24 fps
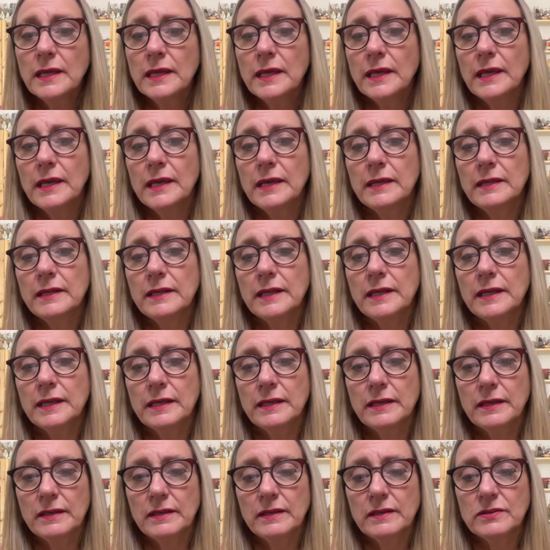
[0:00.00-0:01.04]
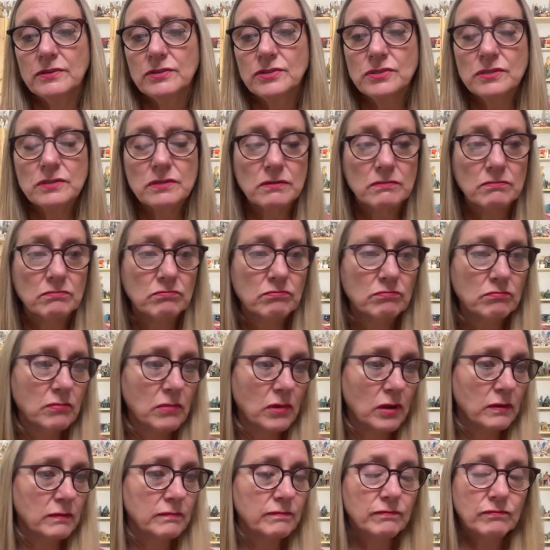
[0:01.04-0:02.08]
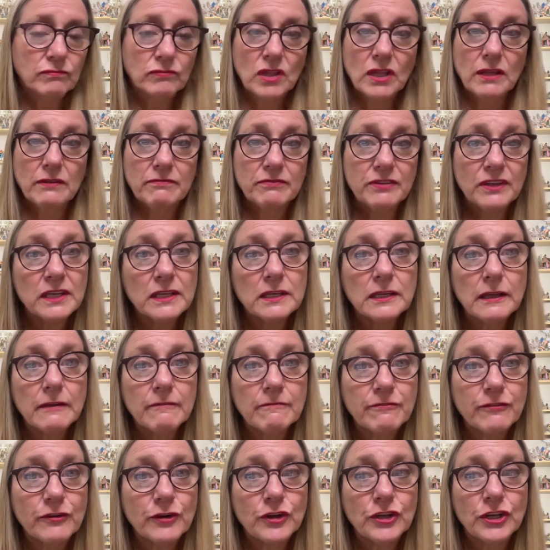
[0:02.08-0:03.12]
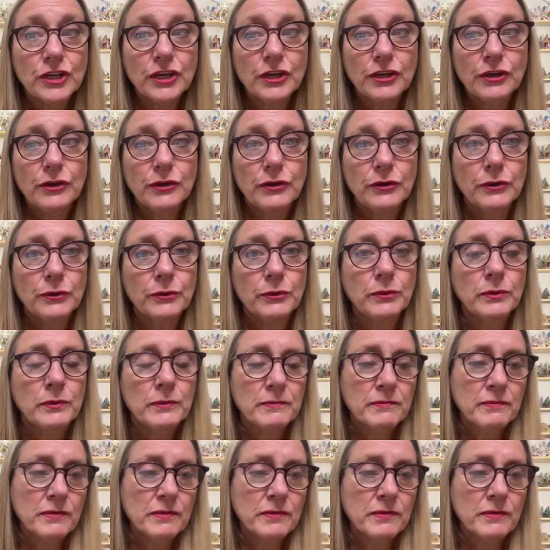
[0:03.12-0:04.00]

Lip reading: it is convenient for you.